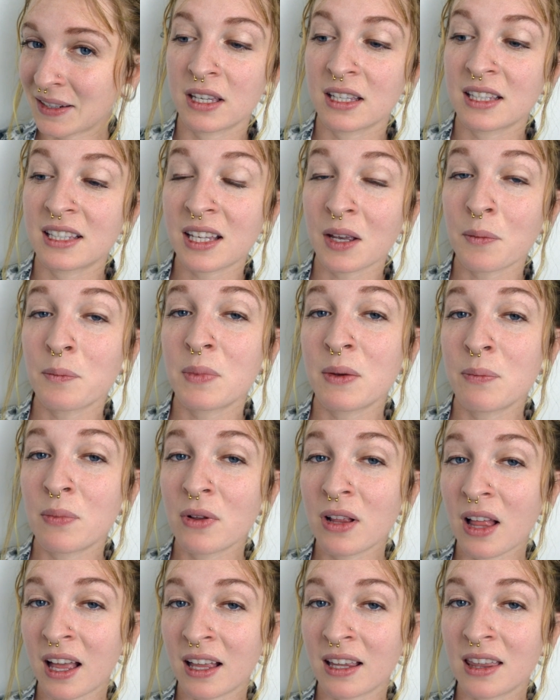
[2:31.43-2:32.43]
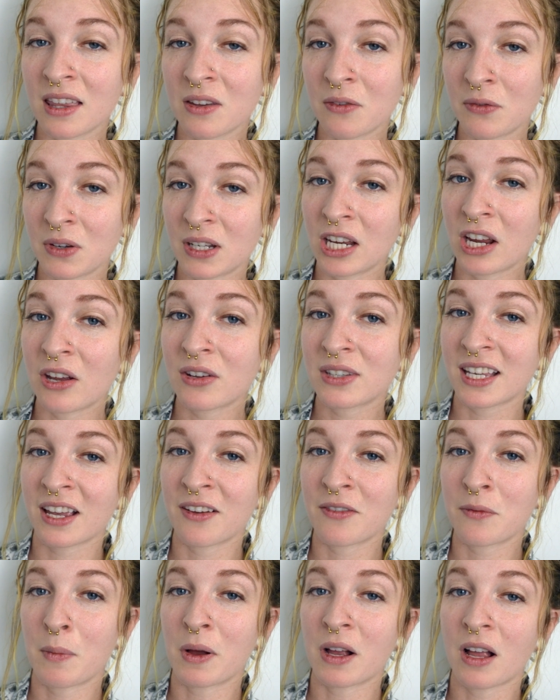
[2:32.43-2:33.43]
Some people on the videos
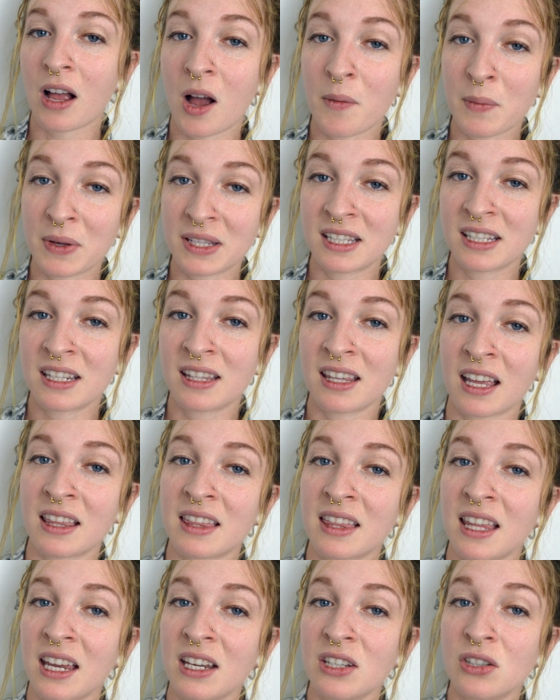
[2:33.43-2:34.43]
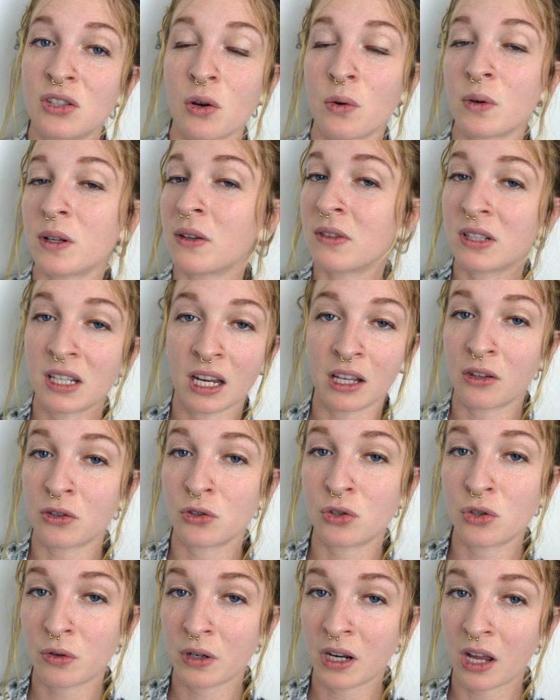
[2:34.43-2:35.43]
have commented that they don't even take their
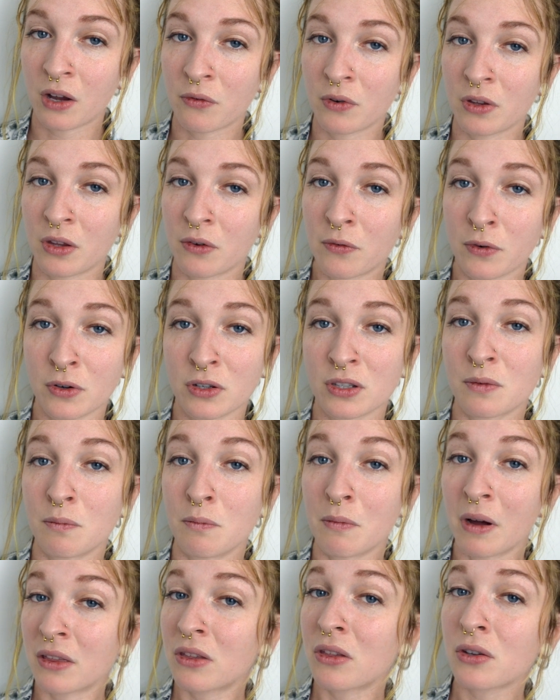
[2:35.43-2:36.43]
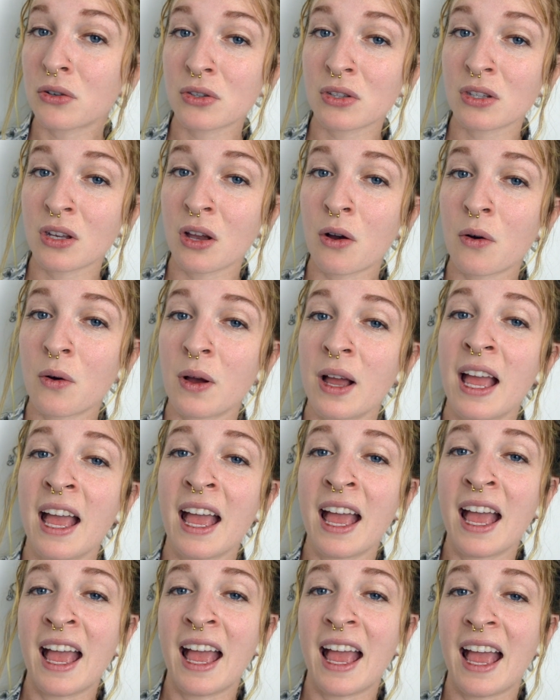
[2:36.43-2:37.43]
jewelry out for the first month or so
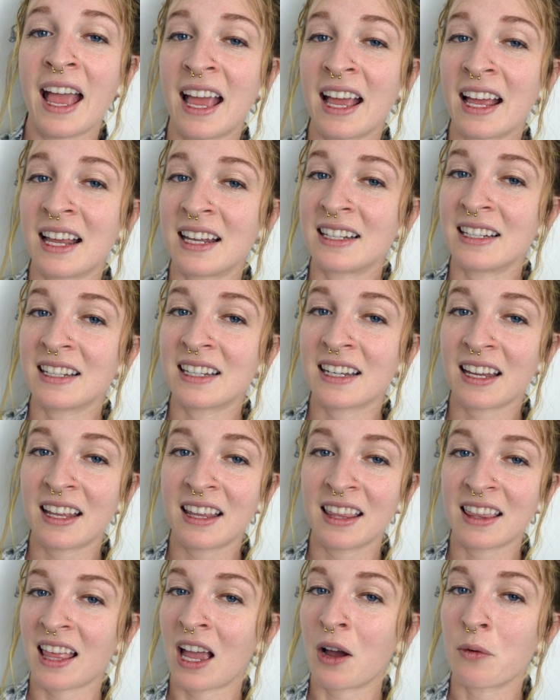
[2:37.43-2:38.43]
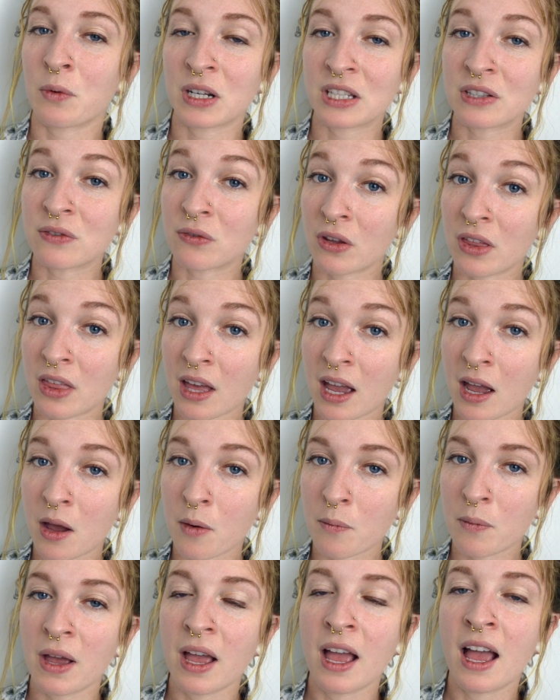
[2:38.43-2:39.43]
and that works for
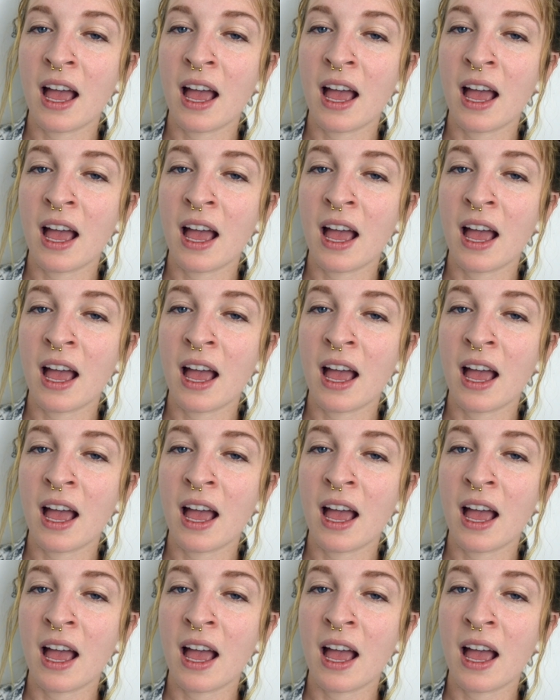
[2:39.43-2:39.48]
them.